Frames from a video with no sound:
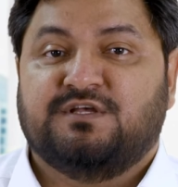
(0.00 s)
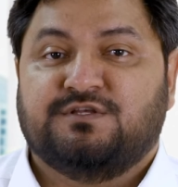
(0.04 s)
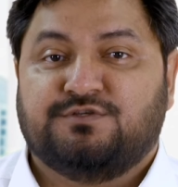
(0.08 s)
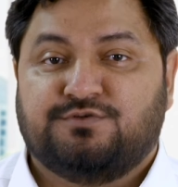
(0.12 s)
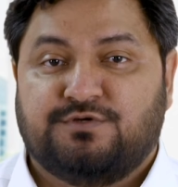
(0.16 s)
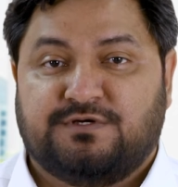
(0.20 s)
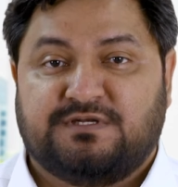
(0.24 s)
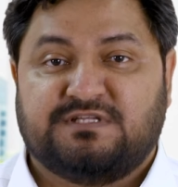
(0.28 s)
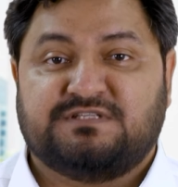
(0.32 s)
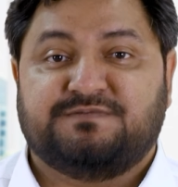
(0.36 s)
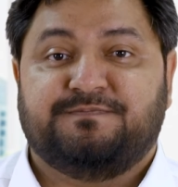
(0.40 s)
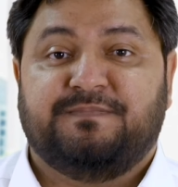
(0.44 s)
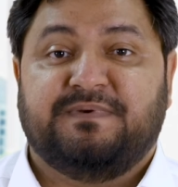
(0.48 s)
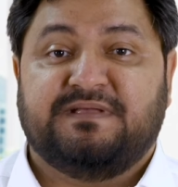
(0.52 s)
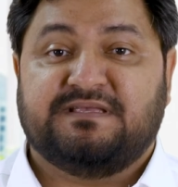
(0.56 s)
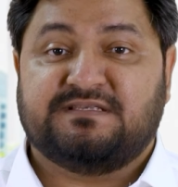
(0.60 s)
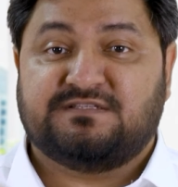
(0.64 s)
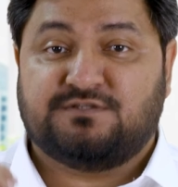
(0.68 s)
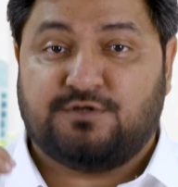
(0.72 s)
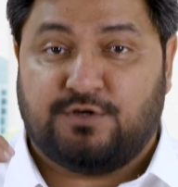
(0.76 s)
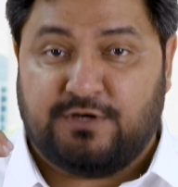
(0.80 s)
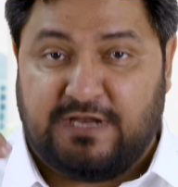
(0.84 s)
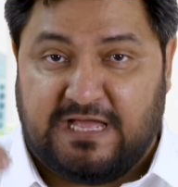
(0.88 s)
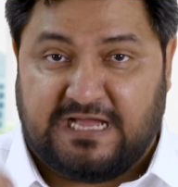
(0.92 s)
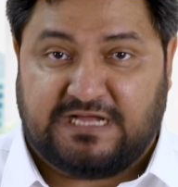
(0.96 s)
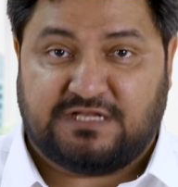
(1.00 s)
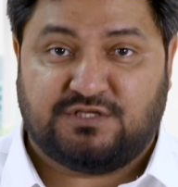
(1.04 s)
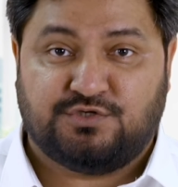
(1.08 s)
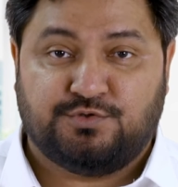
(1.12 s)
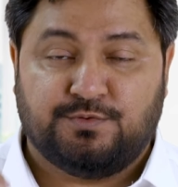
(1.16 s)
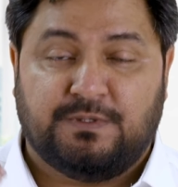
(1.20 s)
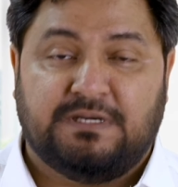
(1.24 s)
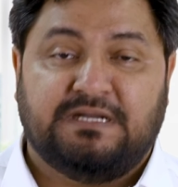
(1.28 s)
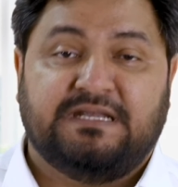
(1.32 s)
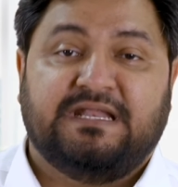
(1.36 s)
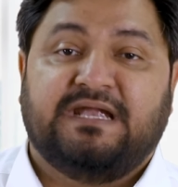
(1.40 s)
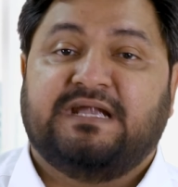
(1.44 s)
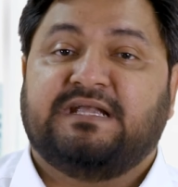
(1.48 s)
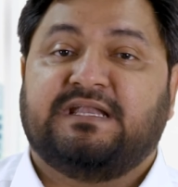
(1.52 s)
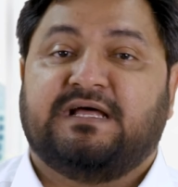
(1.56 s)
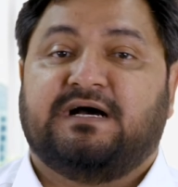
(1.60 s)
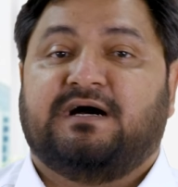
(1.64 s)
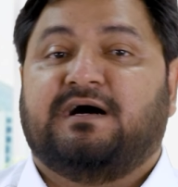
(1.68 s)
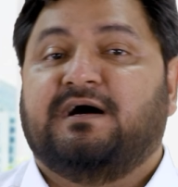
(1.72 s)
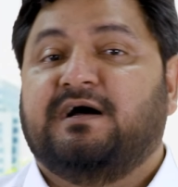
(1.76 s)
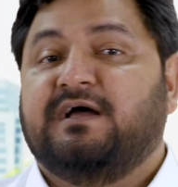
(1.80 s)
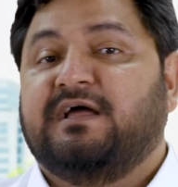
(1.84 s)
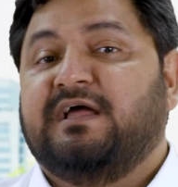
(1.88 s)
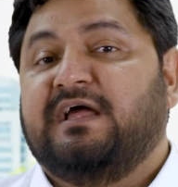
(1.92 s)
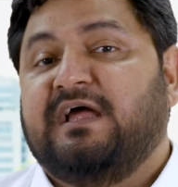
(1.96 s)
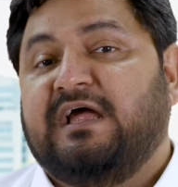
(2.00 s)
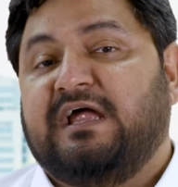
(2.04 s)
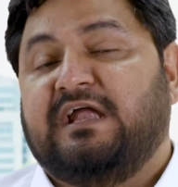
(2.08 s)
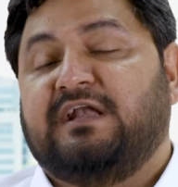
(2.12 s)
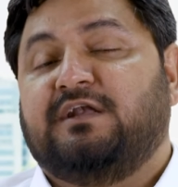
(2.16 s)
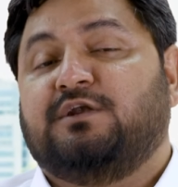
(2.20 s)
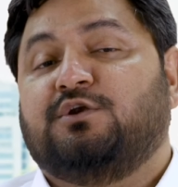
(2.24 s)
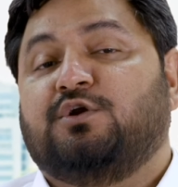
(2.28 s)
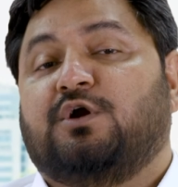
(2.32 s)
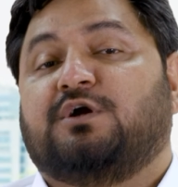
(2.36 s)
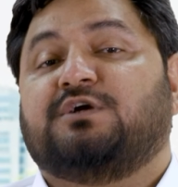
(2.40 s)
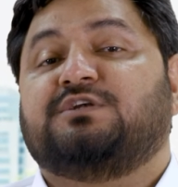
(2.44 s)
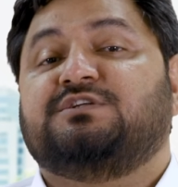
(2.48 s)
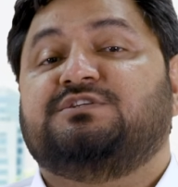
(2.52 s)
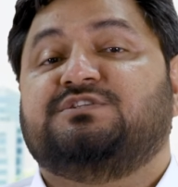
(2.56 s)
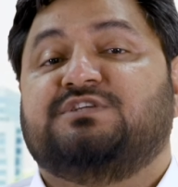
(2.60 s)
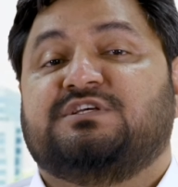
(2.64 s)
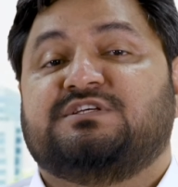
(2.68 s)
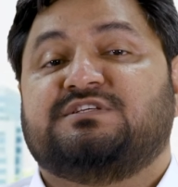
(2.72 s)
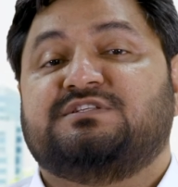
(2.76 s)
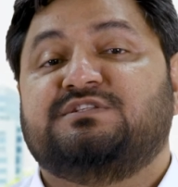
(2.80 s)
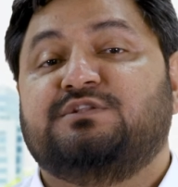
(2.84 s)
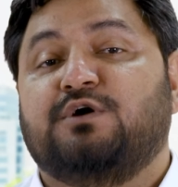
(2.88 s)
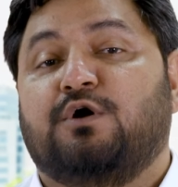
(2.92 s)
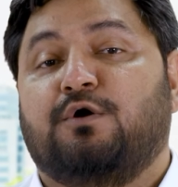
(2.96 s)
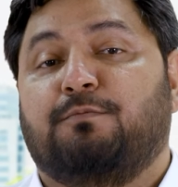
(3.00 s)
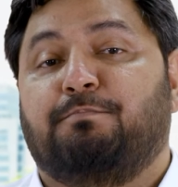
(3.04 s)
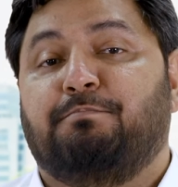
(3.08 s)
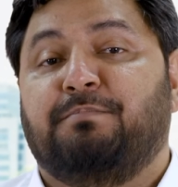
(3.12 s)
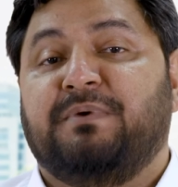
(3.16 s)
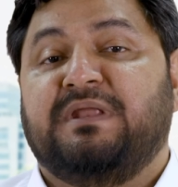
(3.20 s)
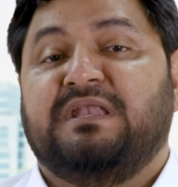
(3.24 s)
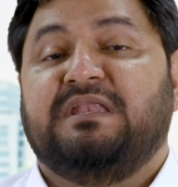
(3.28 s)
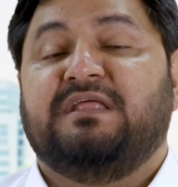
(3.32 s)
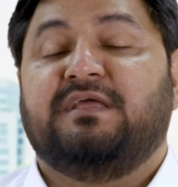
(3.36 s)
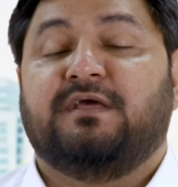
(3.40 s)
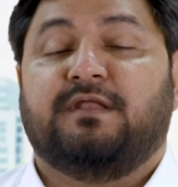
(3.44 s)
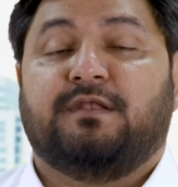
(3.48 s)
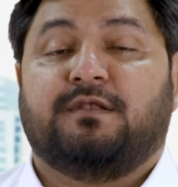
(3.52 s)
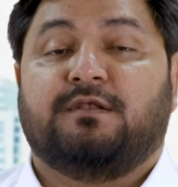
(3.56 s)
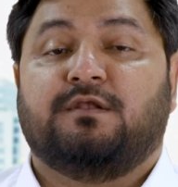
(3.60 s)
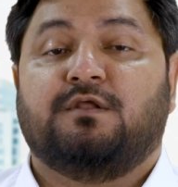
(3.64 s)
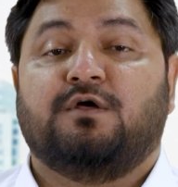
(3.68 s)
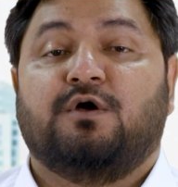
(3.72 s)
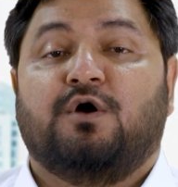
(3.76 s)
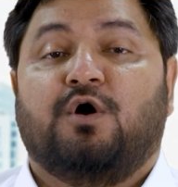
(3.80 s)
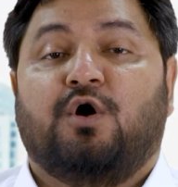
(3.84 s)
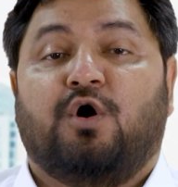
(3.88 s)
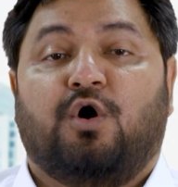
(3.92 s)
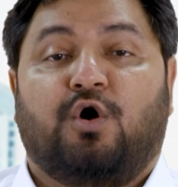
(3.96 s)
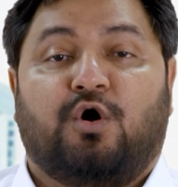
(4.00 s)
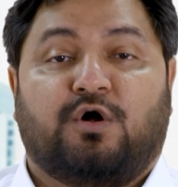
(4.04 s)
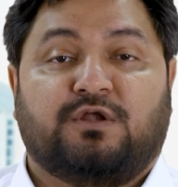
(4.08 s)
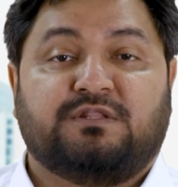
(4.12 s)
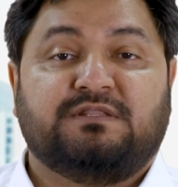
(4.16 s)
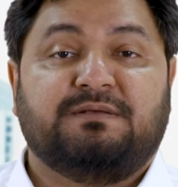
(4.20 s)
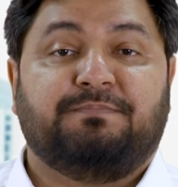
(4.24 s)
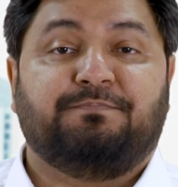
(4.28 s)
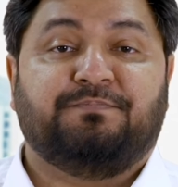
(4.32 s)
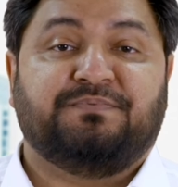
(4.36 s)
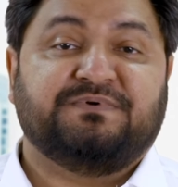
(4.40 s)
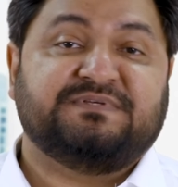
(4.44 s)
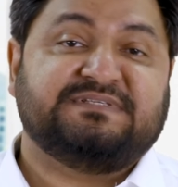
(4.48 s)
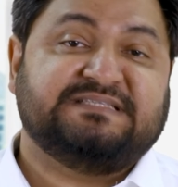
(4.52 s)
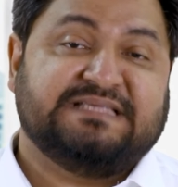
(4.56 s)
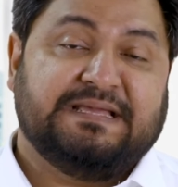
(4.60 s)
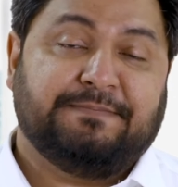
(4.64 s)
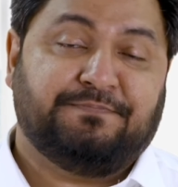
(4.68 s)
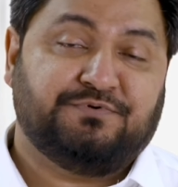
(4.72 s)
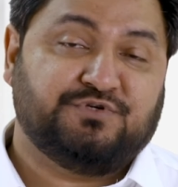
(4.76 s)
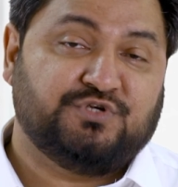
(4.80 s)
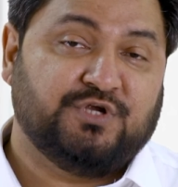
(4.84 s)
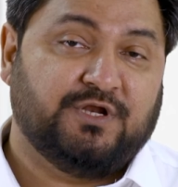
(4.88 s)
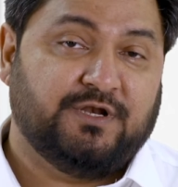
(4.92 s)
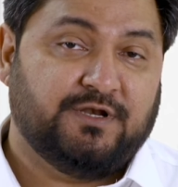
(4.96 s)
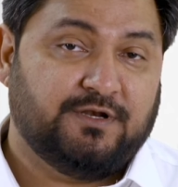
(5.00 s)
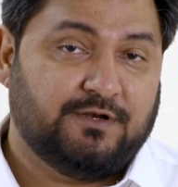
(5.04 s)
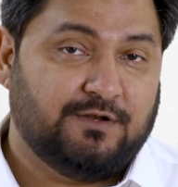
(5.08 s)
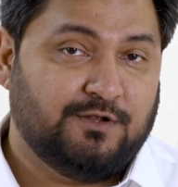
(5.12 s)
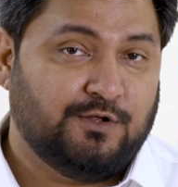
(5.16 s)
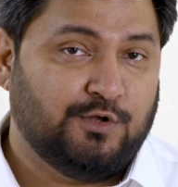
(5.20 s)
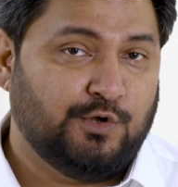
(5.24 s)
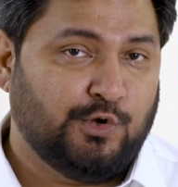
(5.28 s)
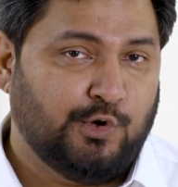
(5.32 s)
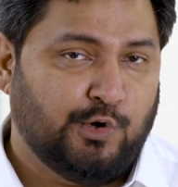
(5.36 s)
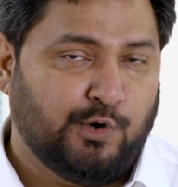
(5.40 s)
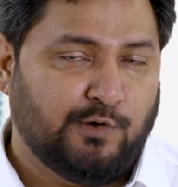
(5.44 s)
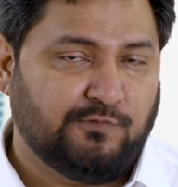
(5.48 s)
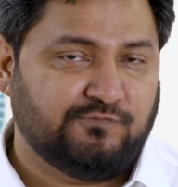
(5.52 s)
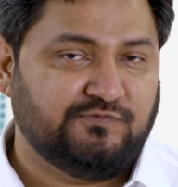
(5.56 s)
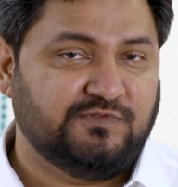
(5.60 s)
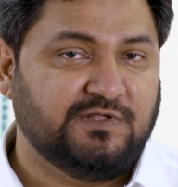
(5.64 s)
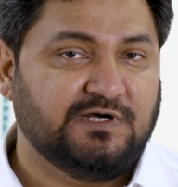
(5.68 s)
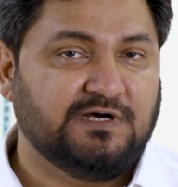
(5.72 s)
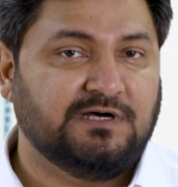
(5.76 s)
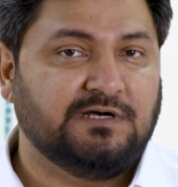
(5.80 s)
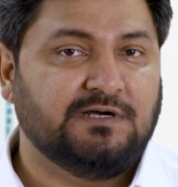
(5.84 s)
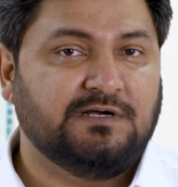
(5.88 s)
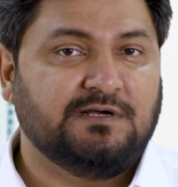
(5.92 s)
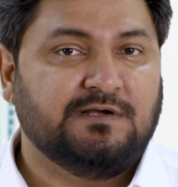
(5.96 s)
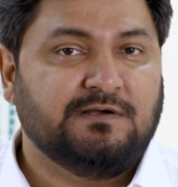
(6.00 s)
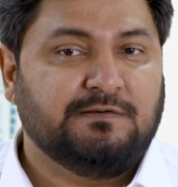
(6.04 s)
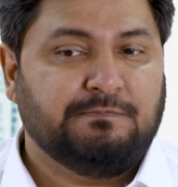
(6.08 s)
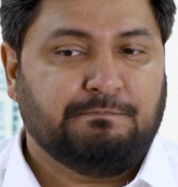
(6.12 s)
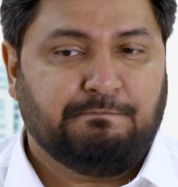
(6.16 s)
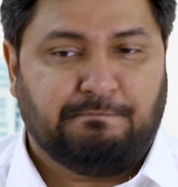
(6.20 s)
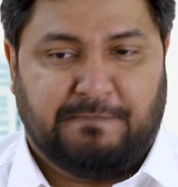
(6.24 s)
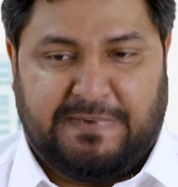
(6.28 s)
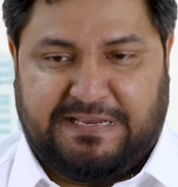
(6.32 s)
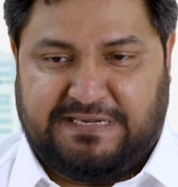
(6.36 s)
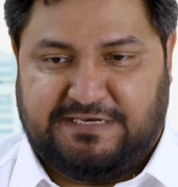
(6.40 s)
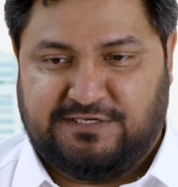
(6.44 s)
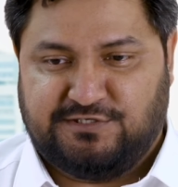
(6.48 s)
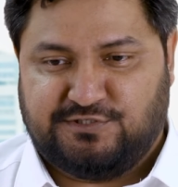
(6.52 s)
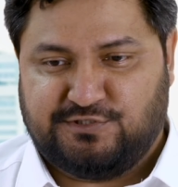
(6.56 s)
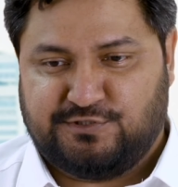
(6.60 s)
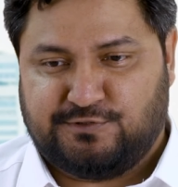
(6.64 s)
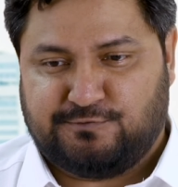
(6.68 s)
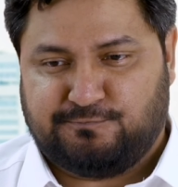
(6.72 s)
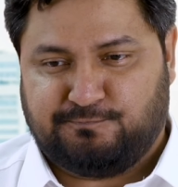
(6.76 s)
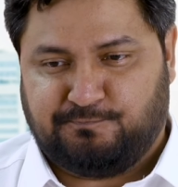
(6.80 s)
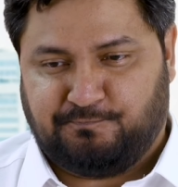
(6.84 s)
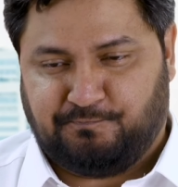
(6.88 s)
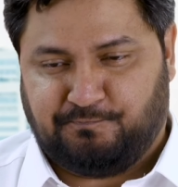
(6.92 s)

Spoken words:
So it is based on actual data and not just the opinion or the perception of the manager.